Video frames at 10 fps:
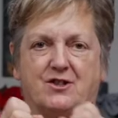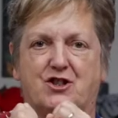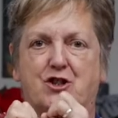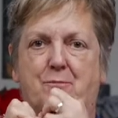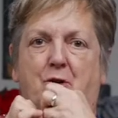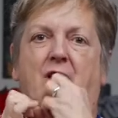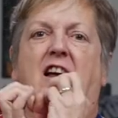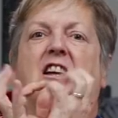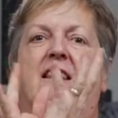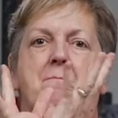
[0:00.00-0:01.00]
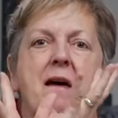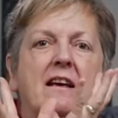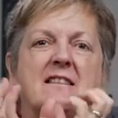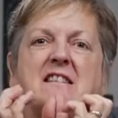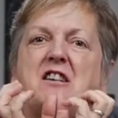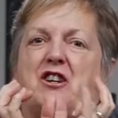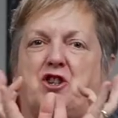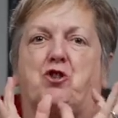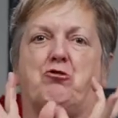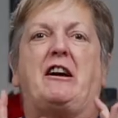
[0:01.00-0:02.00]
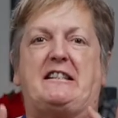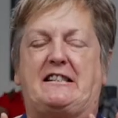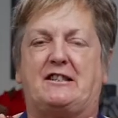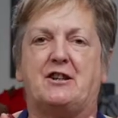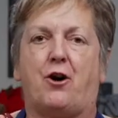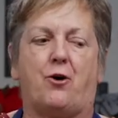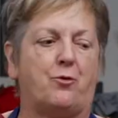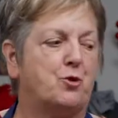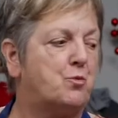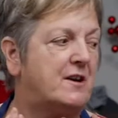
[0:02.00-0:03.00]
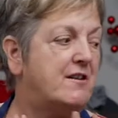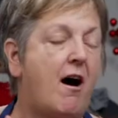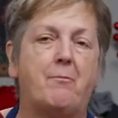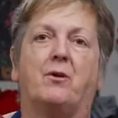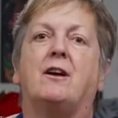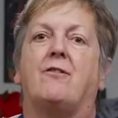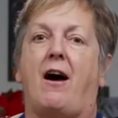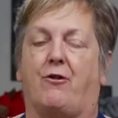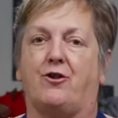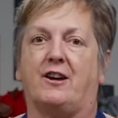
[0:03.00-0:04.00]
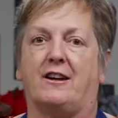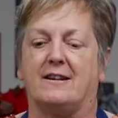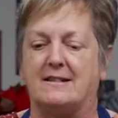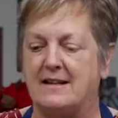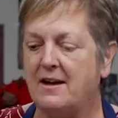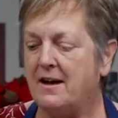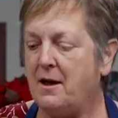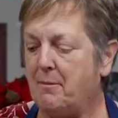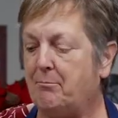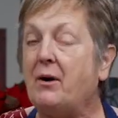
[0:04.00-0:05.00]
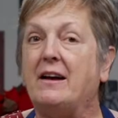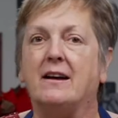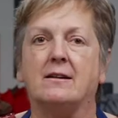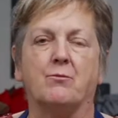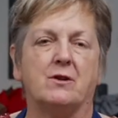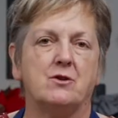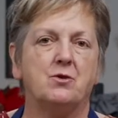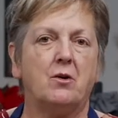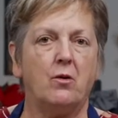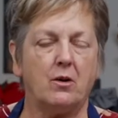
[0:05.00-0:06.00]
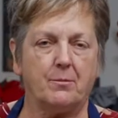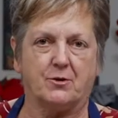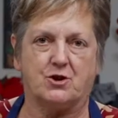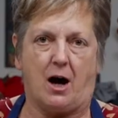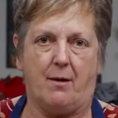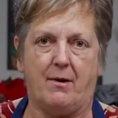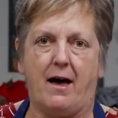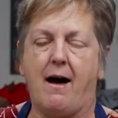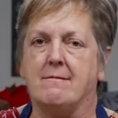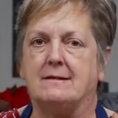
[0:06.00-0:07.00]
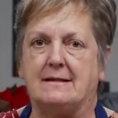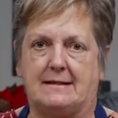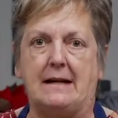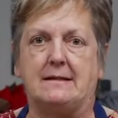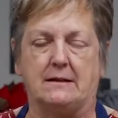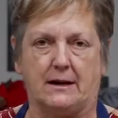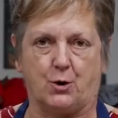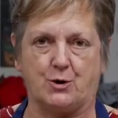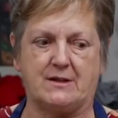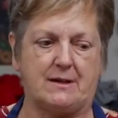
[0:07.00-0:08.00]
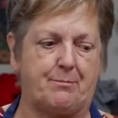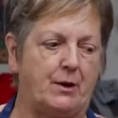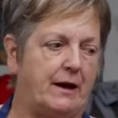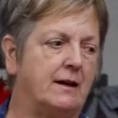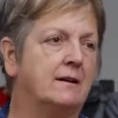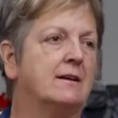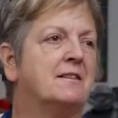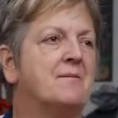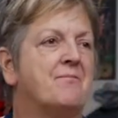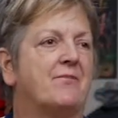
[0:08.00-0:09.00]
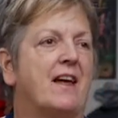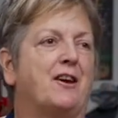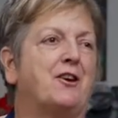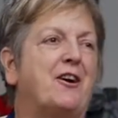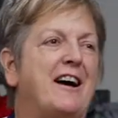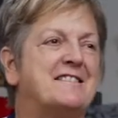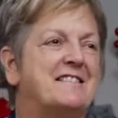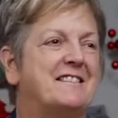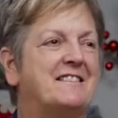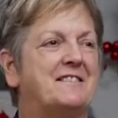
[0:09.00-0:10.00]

They're super mm-hmm. like they make such great snow. You would not believe how good it is. But it would do a horrible job at stenciling or stippling. Thank you guys.